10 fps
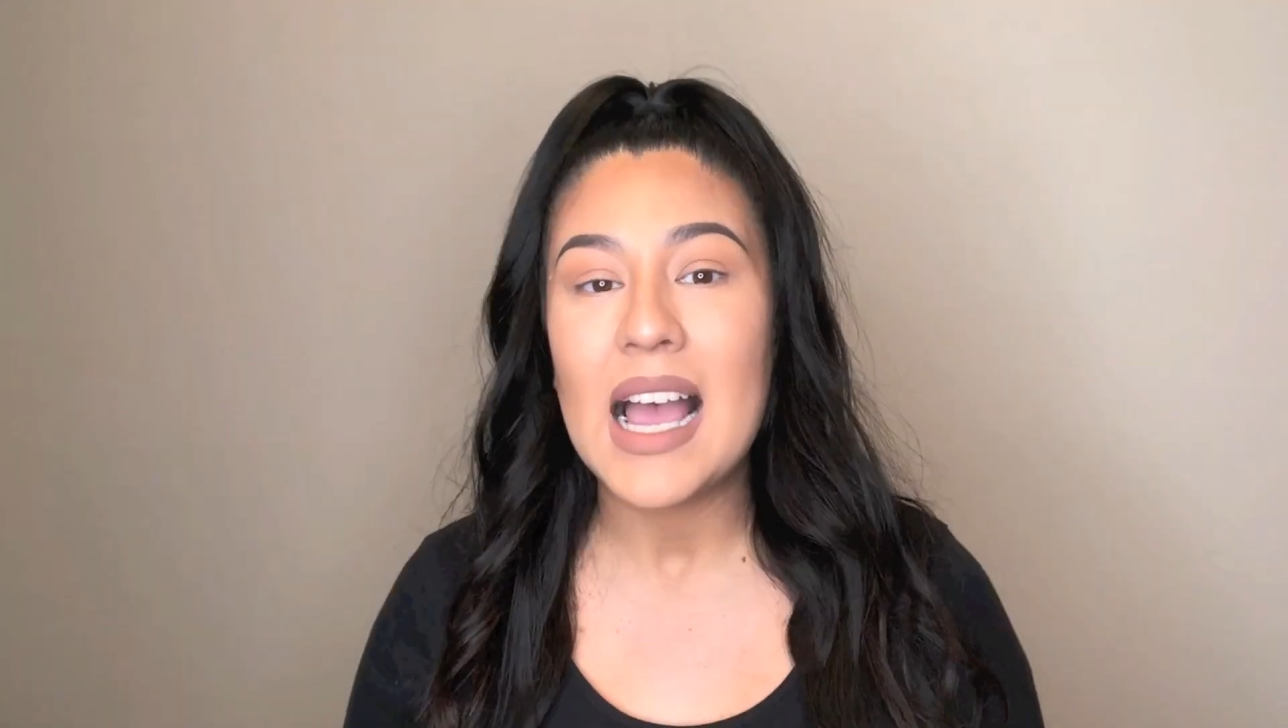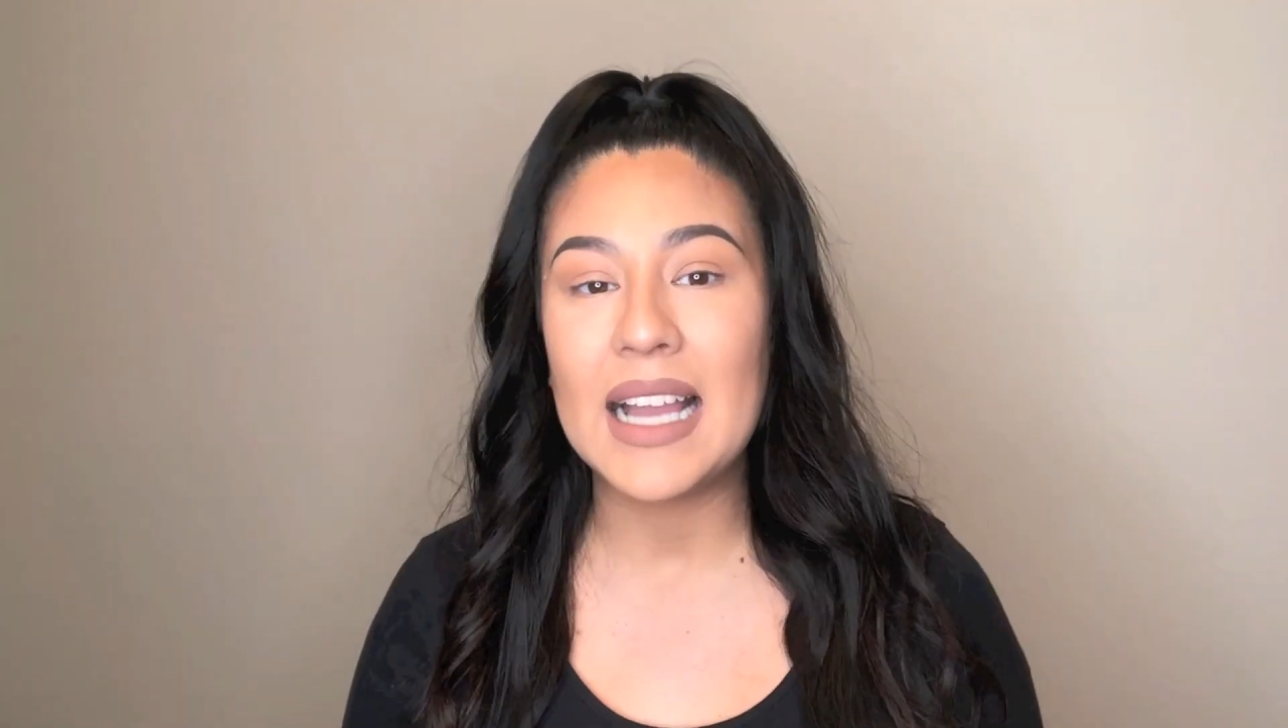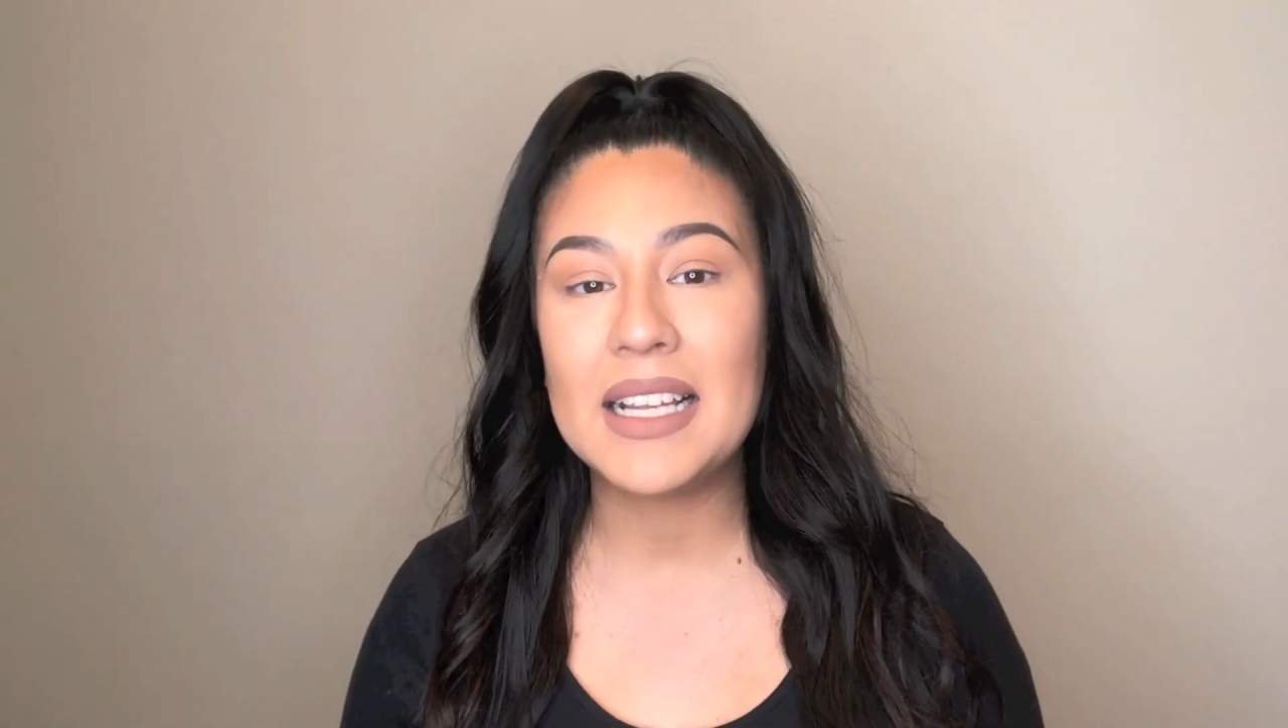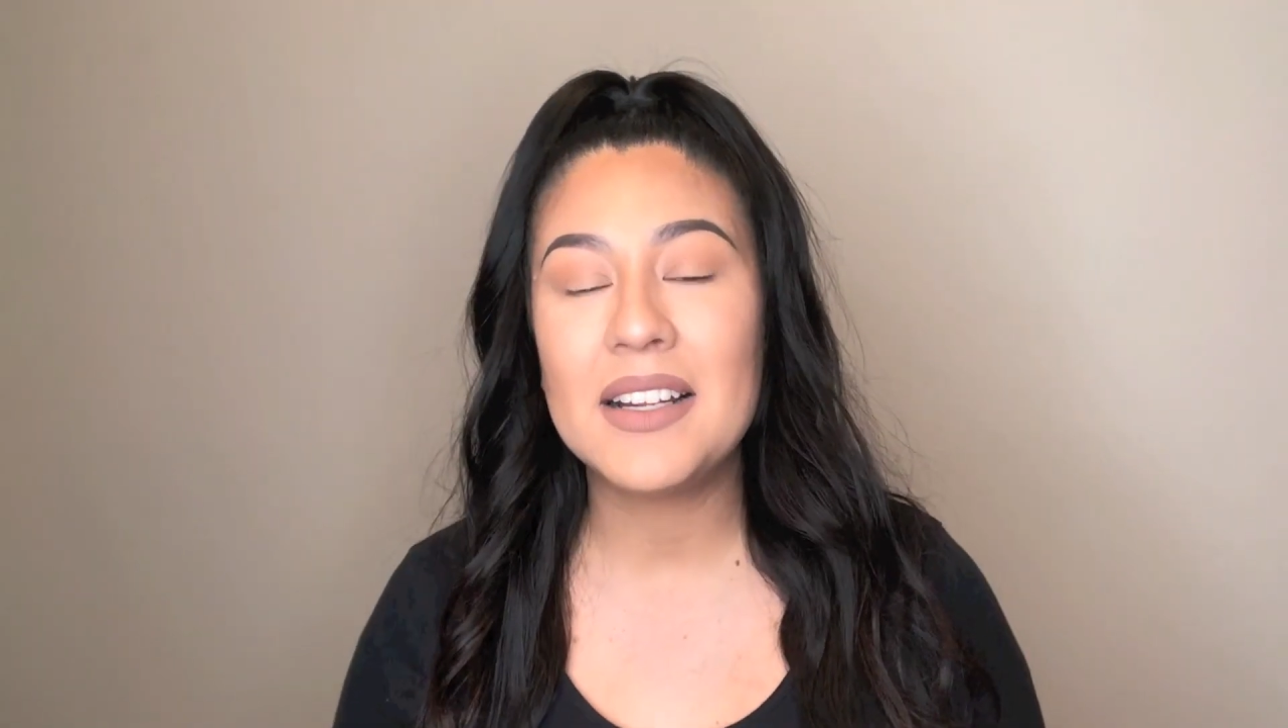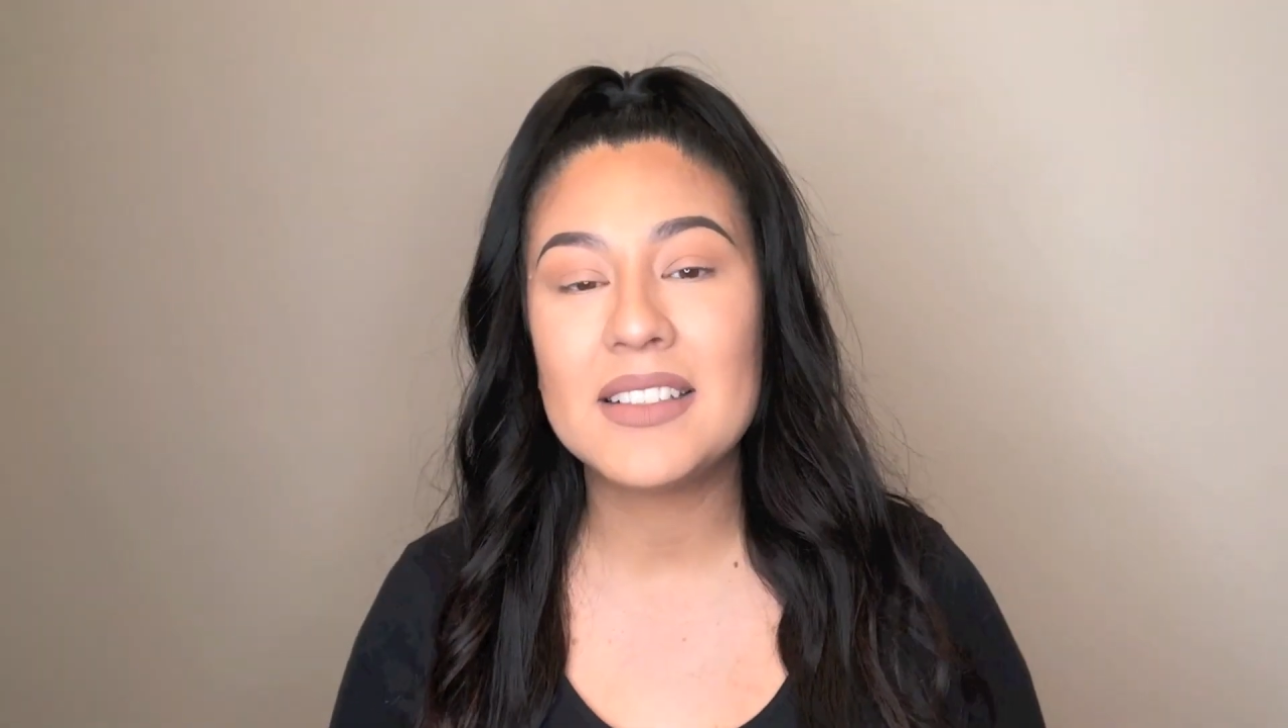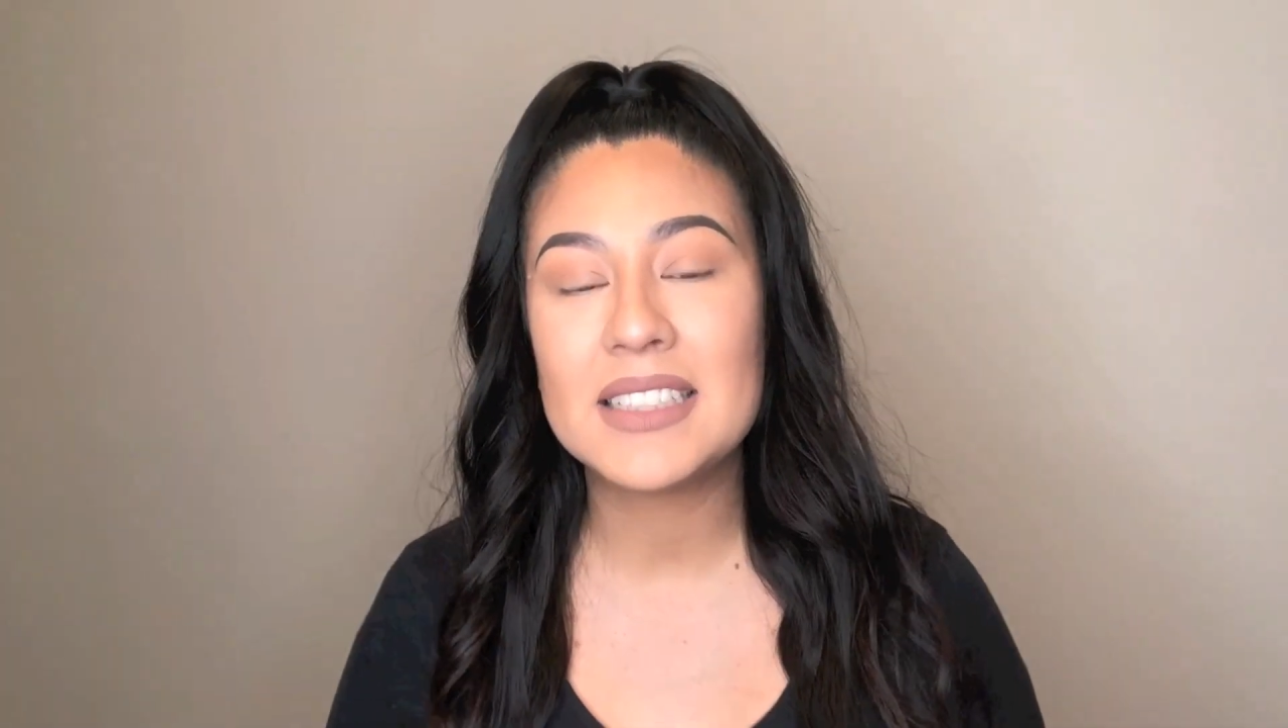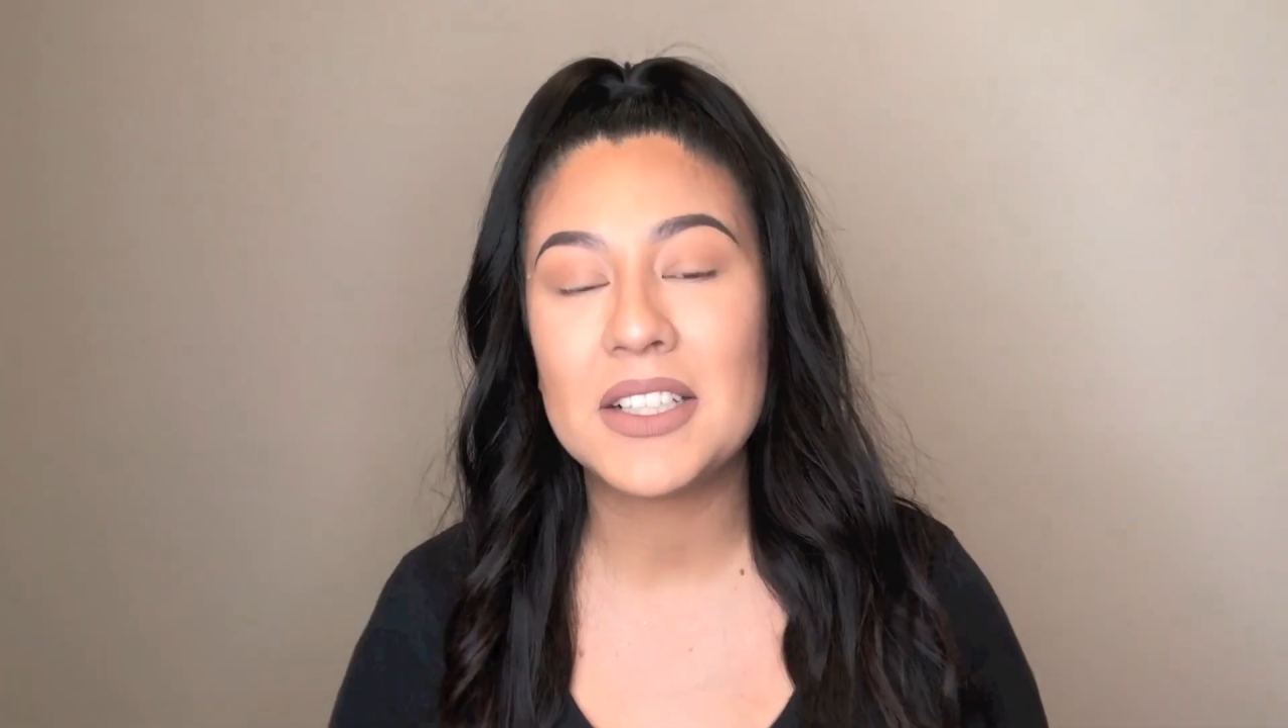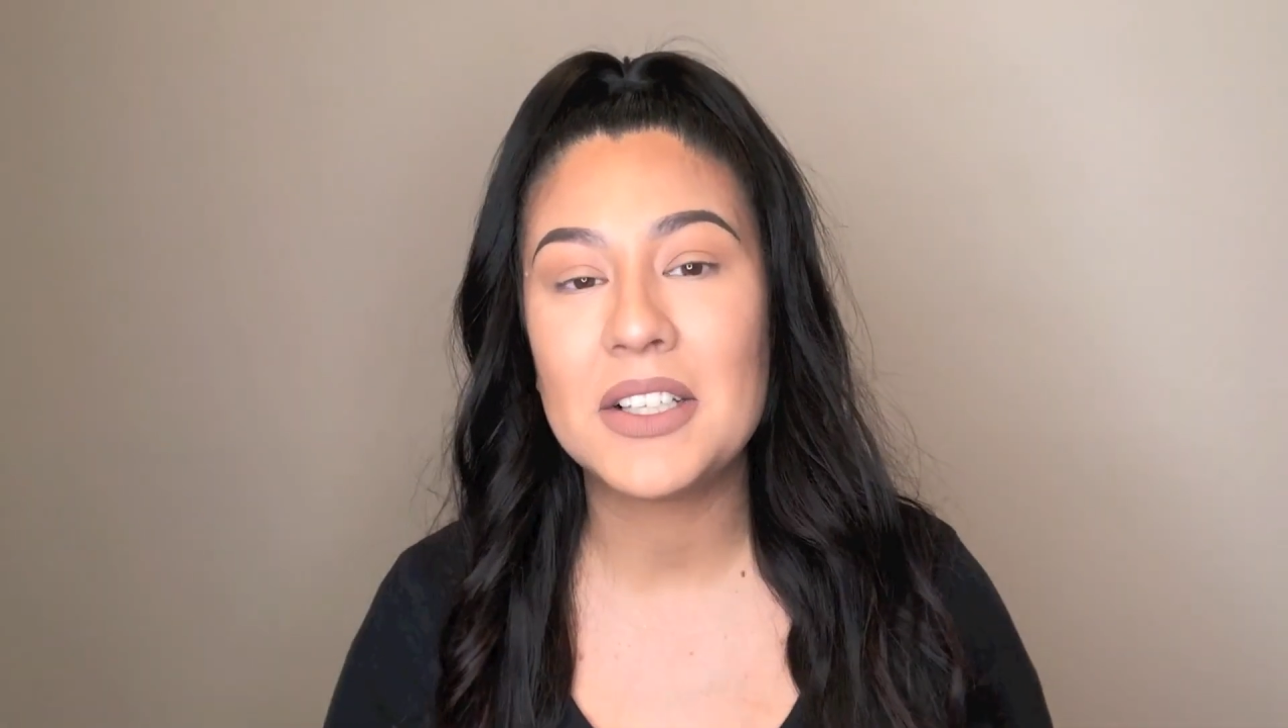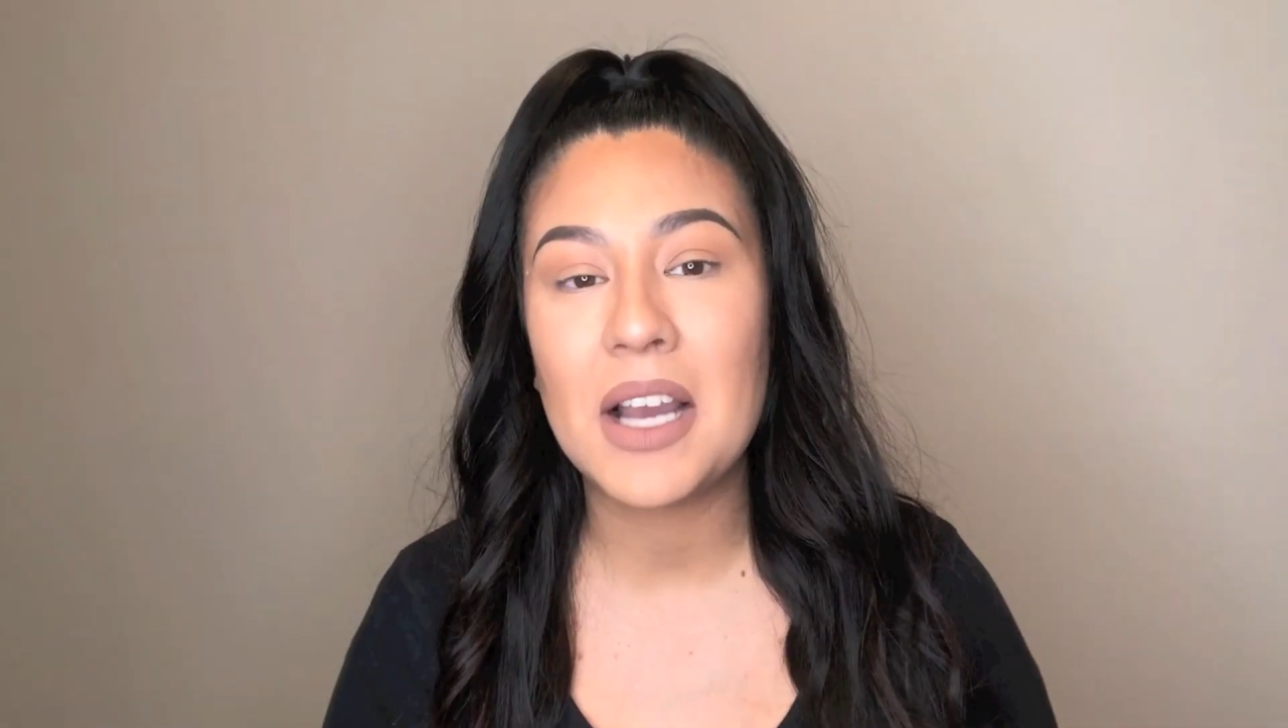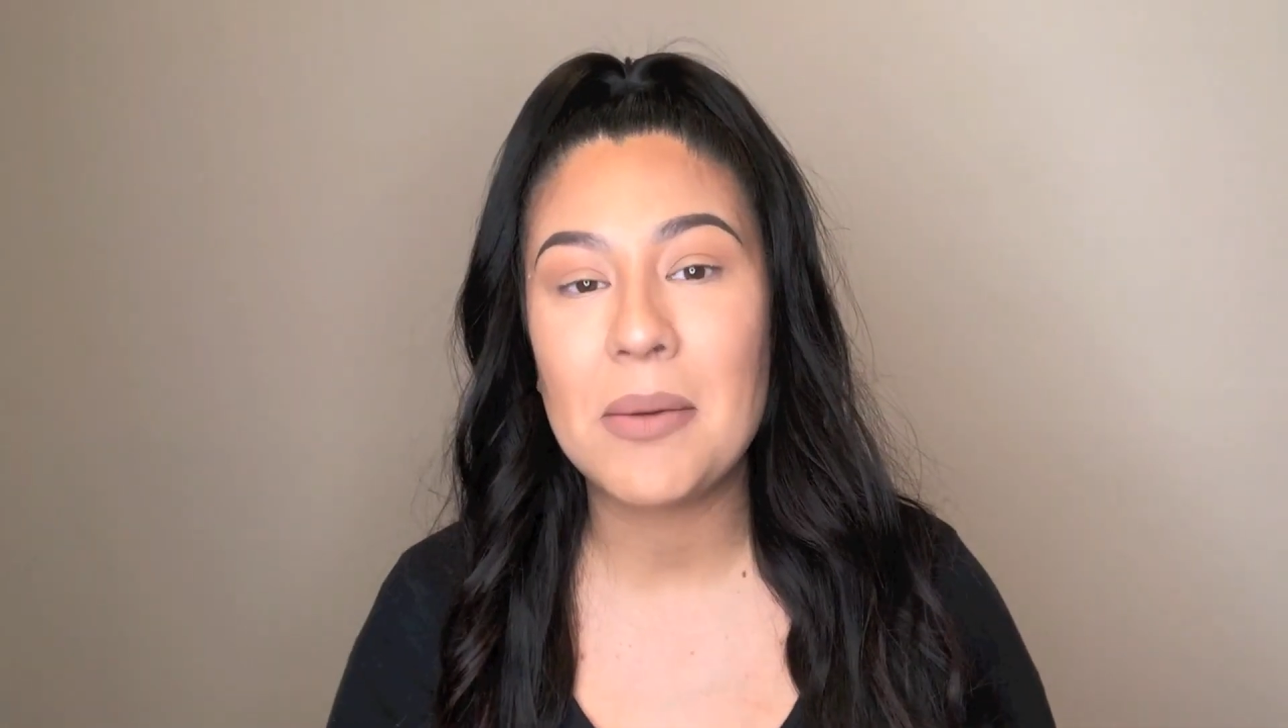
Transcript: I cannot tell you how